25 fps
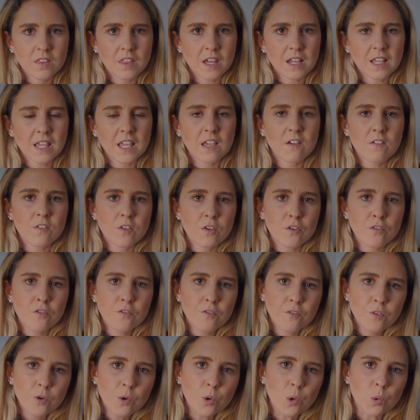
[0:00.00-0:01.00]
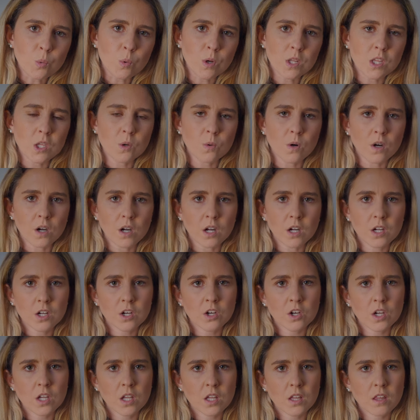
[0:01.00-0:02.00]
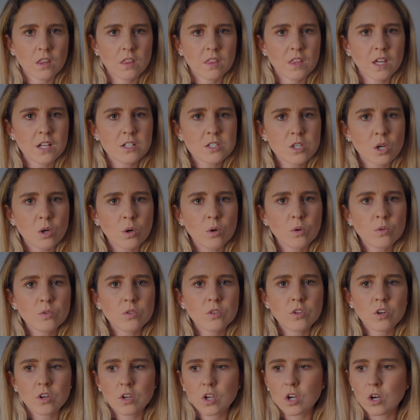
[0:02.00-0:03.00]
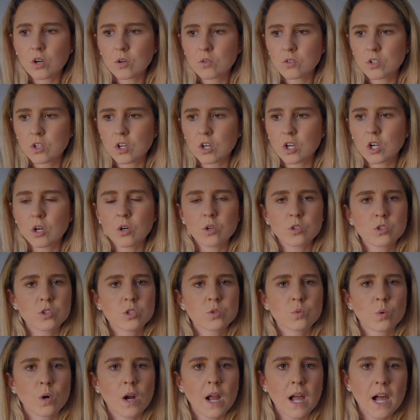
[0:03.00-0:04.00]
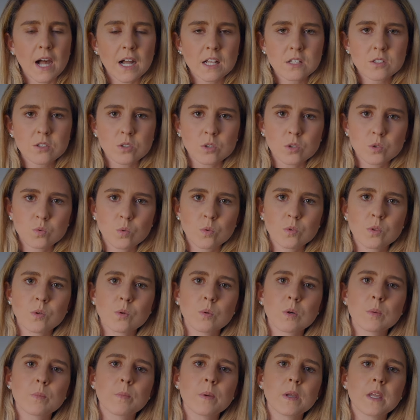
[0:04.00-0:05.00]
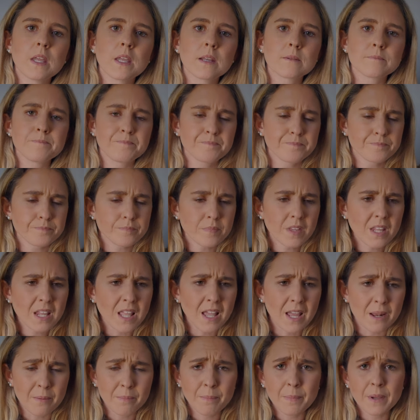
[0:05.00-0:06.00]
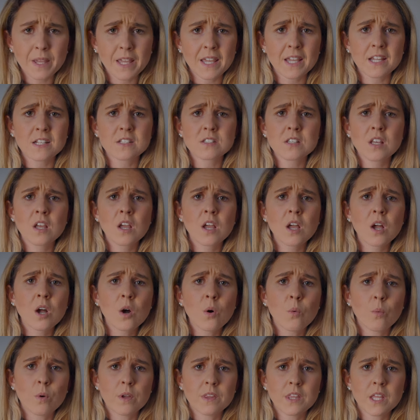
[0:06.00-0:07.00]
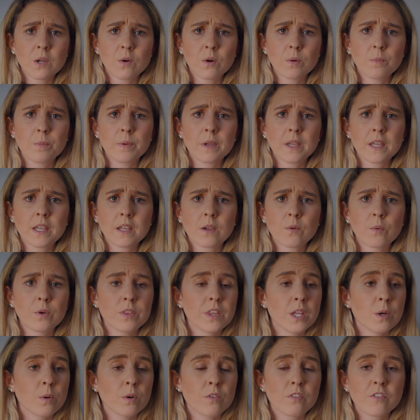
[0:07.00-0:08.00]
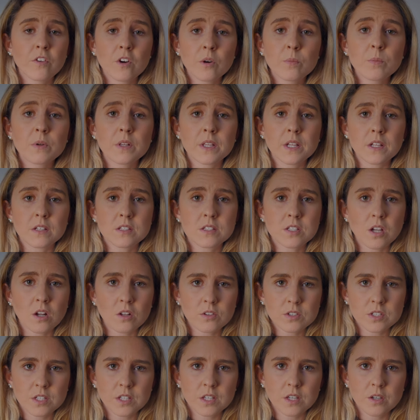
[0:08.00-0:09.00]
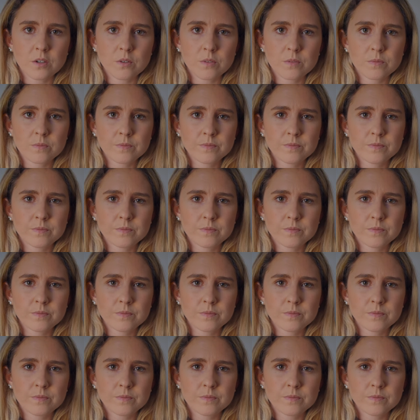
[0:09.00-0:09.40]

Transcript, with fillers: that gave you food when you were hungry, that told their co- your coaches were assholes when they were being, and pigs when they were being, when they were verbally assaulting you?